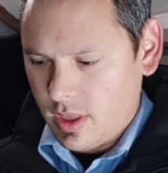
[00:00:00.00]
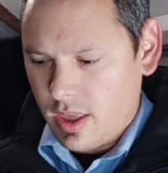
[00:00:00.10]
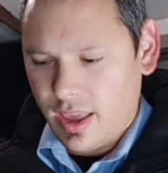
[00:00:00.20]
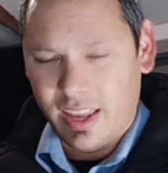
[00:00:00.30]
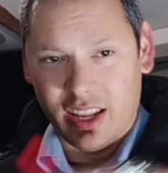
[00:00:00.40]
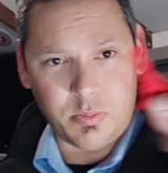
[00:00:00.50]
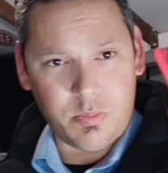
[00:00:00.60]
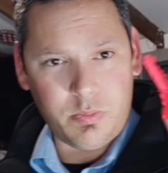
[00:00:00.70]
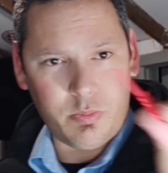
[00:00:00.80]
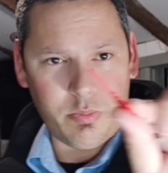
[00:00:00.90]
It is
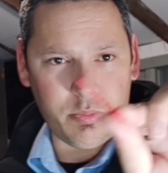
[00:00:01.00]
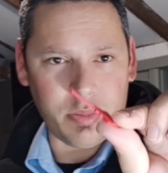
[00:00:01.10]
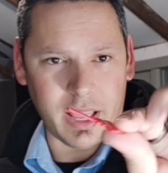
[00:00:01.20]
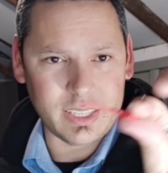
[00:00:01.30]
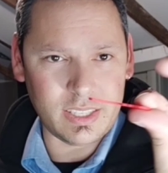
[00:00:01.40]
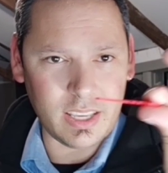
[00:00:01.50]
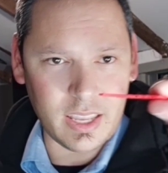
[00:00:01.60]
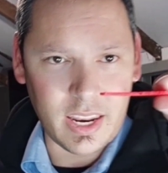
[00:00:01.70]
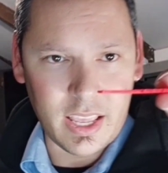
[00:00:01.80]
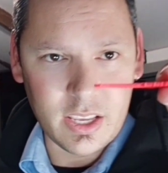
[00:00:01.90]
plastic and
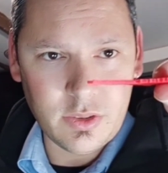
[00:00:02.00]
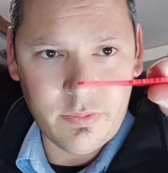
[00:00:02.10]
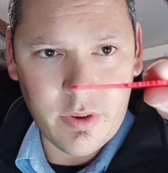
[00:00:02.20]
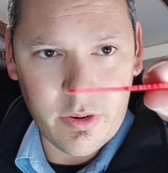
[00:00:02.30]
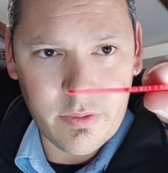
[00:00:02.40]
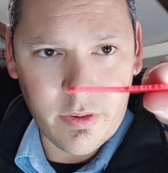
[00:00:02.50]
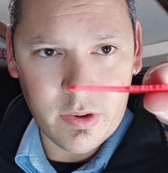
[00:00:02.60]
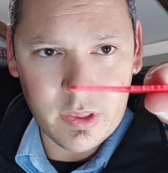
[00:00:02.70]
it is very, very